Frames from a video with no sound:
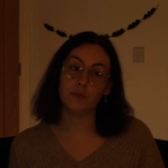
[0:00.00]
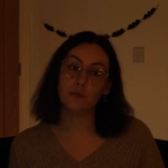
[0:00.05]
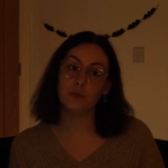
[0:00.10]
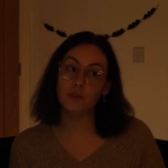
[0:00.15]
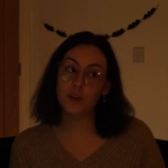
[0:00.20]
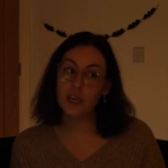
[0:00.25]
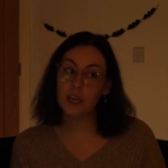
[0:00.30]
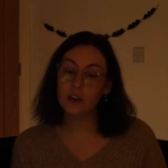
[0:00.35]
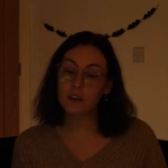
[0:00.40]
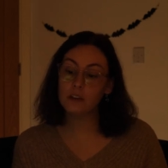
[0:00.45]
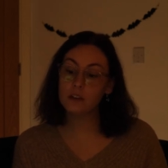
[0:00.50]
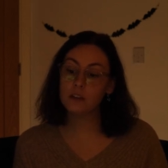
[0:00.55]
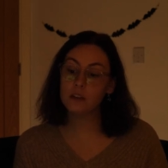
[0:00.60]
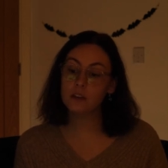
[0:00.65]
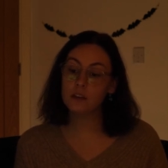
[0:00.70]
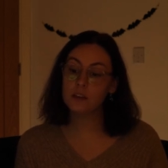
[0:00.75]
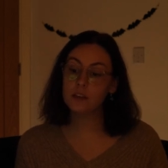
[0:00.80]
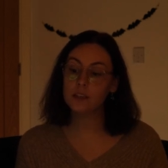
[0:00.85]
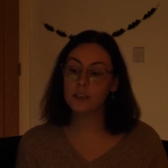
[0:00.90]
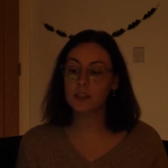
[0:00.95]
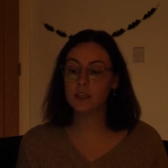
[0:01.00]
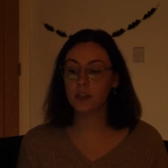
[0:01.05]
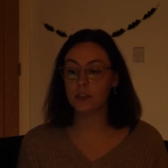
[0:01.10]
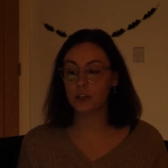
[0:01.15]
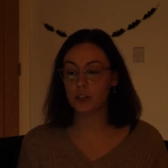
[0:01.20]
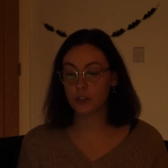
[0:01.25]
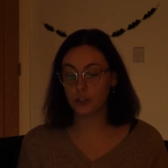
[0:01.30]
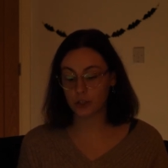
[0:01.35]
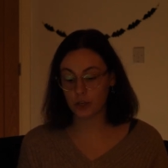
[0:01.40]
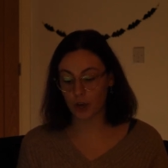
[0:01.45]
feels.
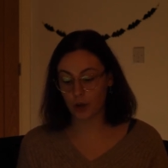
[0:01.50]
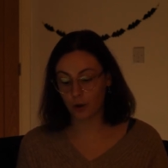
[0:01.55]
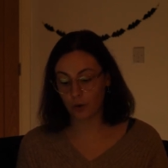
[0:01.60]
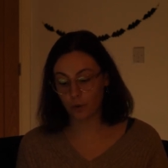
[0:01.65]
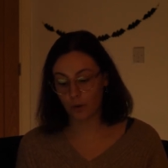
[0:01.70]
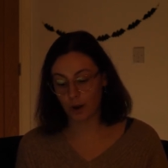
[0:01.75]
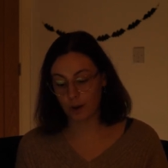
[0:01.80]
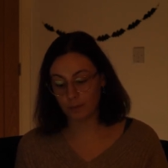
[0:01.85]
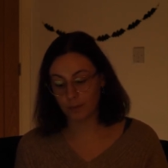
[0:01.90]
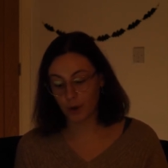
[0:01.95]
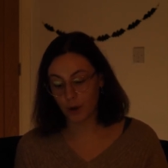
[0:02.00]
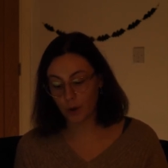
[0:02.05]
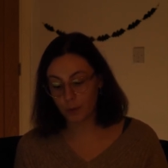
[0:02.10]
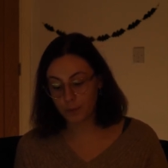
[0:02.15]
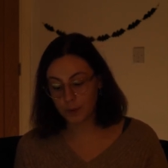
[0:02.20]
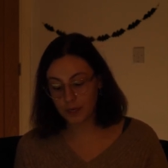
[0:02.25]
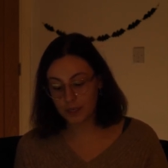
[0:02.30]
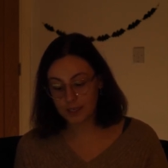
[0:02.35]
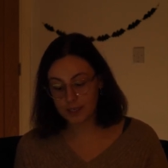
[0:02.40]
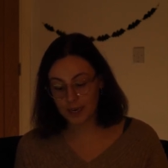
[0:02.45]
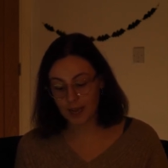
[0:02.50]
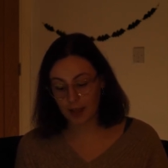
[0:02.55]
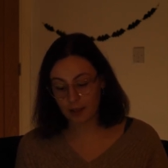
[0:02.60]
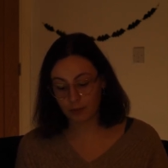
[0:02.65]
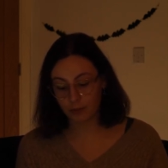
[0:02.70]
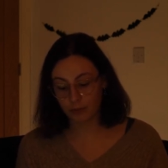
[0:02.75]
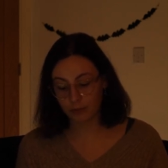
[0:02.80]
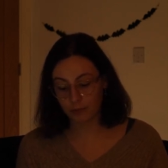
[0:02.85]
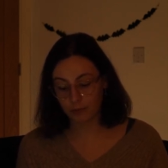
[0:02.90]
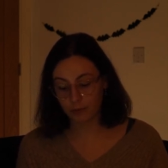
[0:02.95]
So I'm hoping to
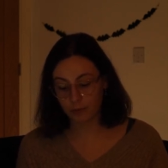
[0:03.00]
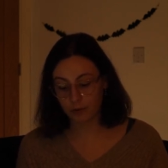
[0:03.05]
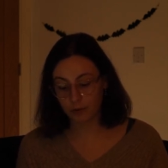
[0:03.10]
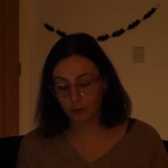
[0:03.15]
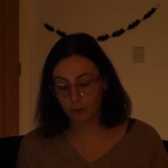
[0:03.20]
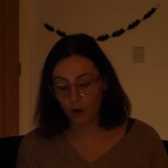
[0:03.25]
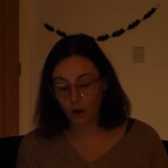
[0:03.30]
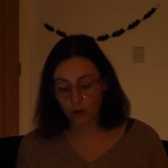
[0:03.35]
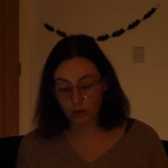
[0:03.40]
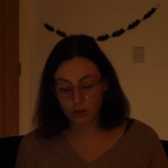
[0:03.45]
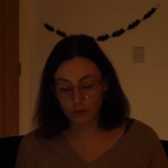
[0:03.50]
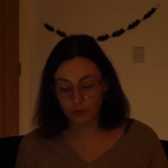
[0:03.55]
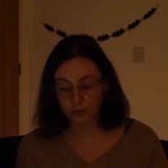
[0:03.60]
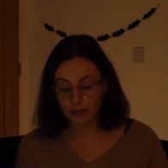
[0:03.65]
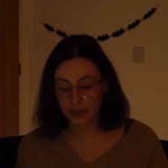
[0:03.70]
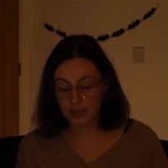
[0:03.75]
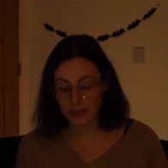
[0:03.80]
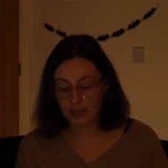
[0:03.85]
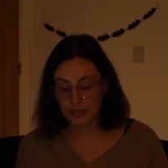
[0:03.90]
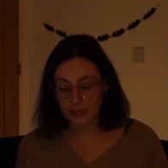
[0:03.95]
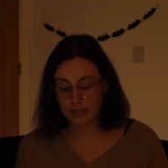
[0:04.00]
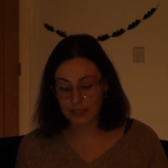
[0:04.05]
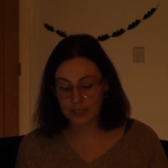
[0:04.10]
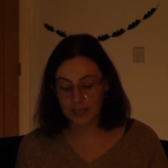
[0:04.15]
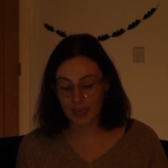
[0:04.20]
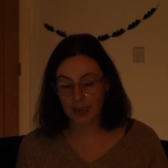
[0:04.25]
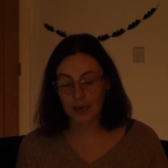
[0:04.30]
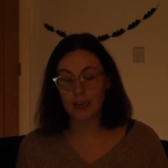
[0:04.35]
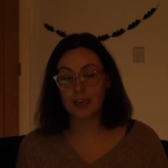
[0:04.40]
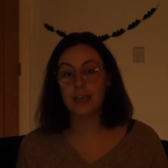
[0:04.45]
get through all of
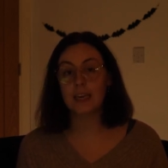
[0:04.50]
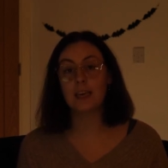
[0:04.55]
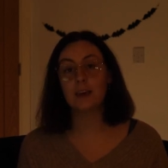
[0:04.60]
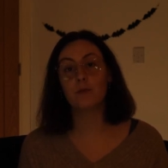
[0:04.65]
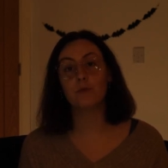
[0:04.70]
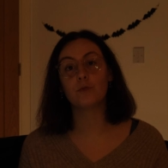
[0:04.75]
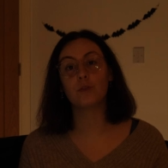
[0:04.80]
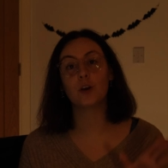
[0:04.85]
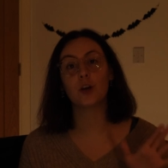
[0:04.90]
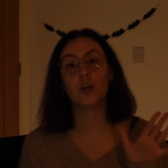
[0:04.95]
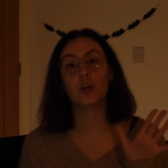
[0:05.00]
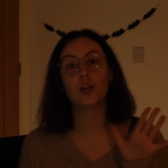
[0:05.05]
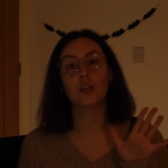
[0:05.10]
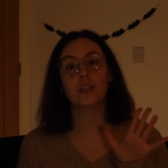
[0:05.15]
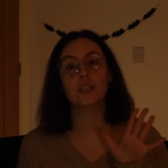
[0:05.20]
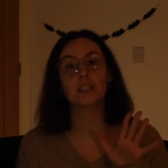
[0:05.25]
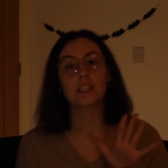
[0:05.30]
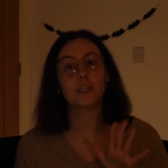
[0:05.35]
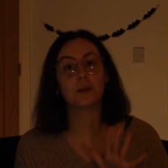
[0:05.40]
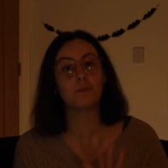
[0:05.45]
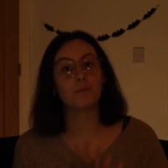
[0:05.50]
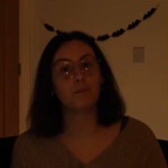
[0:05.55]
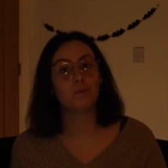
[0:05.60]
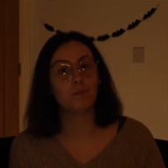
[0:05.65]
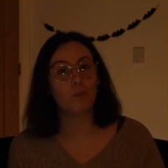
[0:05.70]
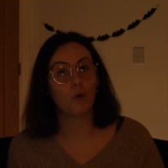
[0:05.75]
these and even some